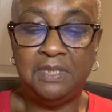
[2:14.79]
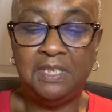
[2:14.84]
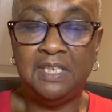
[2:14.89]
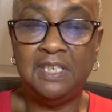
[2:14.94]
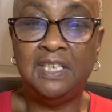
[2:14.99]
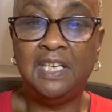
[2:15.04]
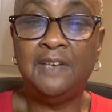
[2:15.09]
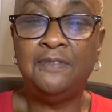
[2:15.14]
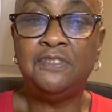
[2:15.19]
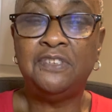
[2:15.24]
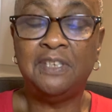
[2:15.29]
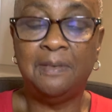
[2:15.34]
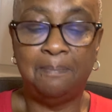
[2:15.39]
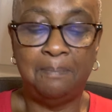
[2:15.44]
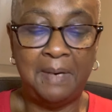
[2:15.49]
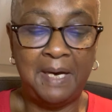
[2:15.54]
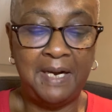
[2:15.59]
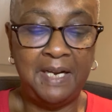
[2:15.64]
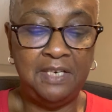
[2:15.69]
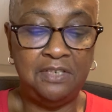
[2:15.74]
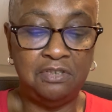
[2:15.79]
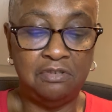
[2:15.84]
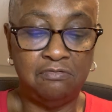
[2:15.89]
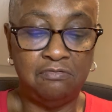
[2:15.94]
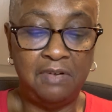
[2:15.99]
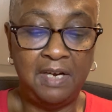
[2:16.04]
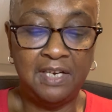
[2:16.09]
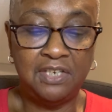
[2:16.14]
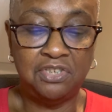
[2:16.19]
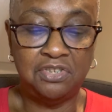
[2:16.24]
to give somebody
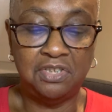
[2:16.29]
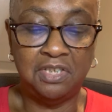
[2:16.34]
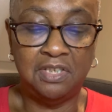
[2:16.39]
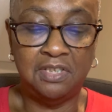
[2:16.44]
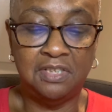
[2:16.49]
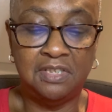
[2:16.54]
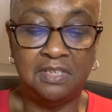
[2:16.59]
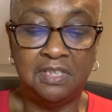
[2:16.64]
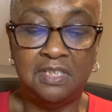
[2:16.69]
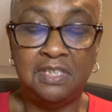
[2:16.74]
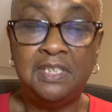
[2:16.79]
directions to